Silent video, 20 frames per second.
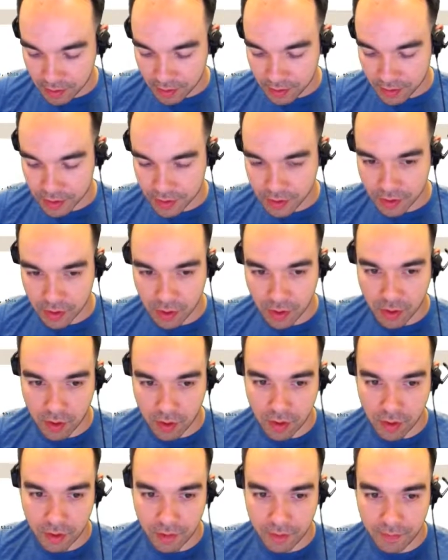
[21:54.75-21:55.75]

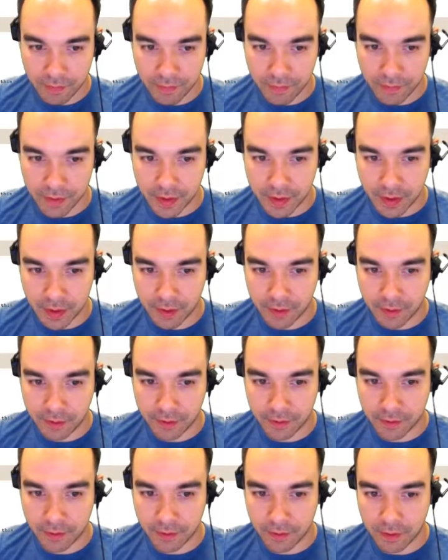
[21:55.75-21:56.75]
So
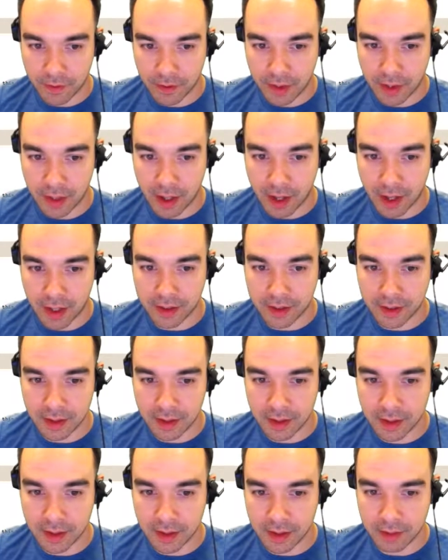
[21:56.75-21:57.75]
if the
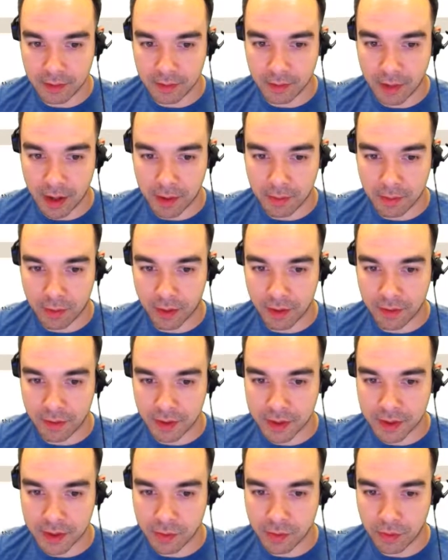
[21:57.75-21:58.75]
idea in my
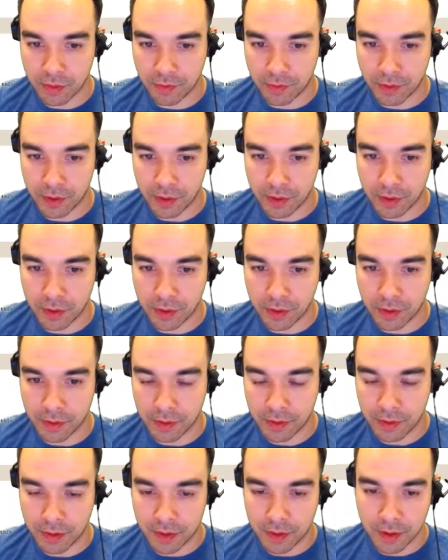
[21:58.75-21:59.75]
previous review
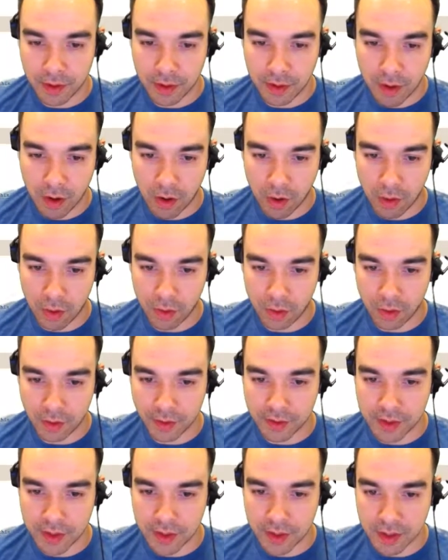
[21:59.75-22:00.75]

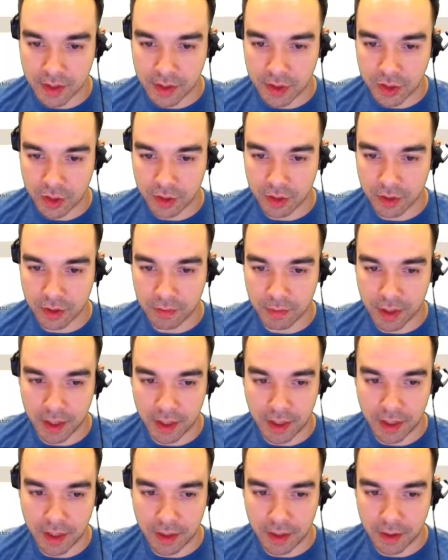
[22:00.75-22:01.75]
holds, this should
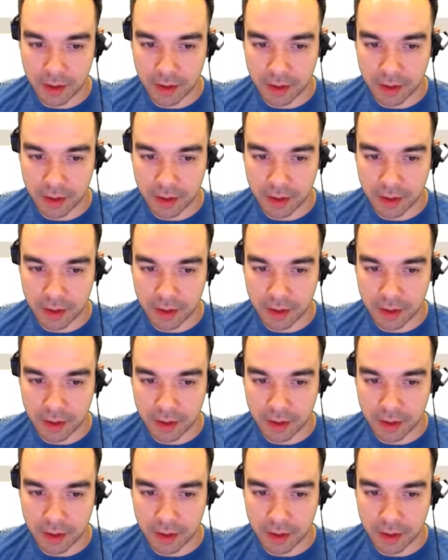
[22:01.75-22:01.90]
be,